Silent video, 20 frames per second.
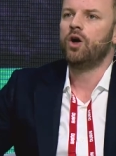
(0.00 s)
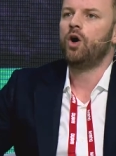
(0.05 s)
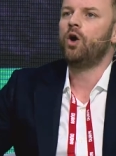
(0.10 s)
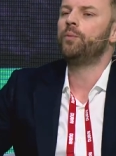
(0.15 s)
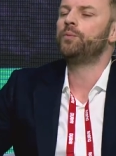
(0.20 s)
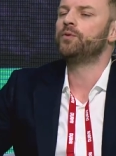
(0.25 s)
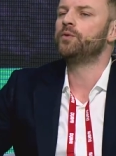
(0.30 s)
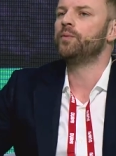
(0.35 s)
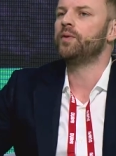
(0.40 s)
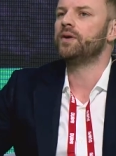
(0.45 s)

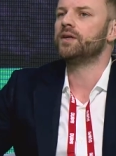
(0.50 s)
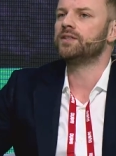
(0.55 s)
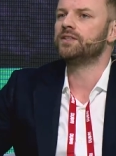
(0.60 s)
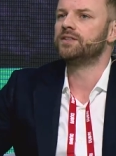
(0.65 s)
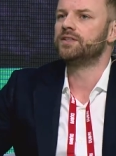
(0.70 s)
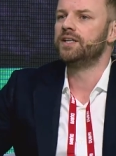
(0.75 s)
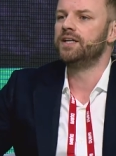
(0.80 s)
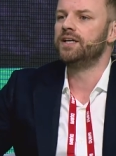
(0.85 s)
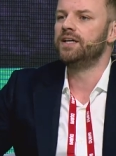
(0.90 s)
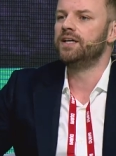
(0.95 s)

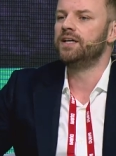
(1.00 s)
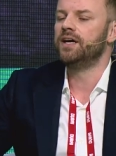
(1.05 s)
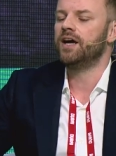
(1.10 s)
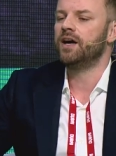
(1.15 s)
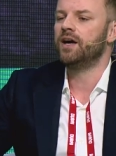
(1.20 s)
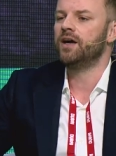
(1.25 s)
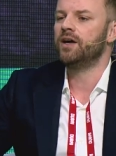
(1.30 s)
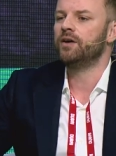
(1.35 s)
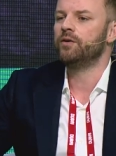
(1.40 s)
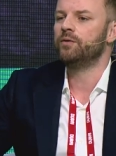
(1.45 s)
optimize the
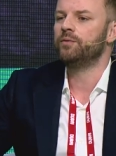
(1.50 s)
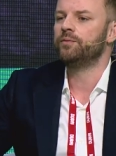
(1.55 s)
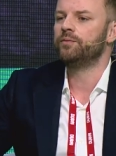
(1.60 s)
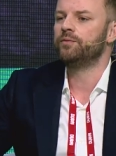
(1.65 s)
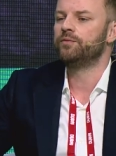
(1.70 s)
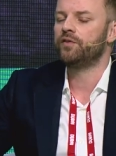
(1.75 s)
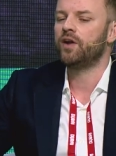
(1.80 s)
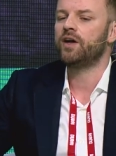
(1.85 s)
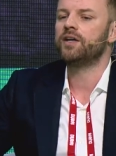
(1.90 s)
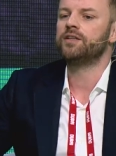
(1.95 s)
uh,
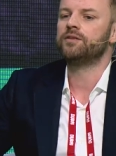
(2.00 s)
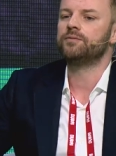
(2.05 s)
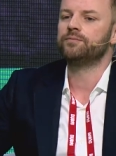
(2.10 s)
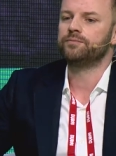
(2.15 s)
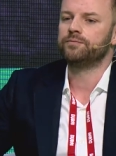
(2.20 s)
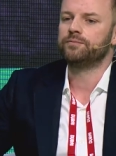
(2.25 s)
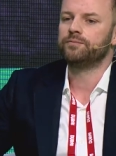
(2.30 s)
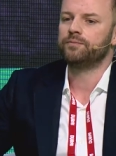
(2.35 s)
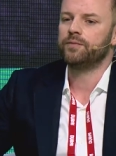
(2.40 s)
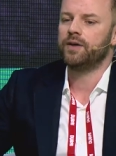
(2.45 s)
flight
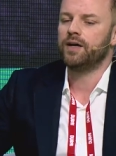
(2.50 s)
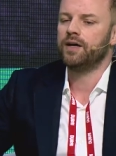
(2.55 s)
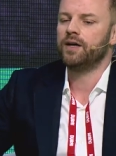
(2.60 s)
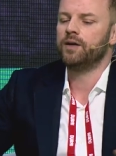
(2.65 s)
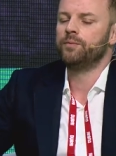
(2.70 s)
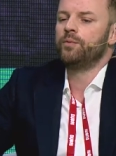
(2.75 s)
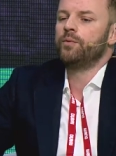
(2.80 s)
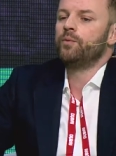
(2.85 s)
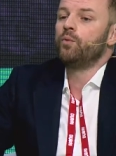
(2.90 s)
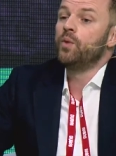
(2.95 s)

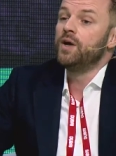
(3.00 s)
um,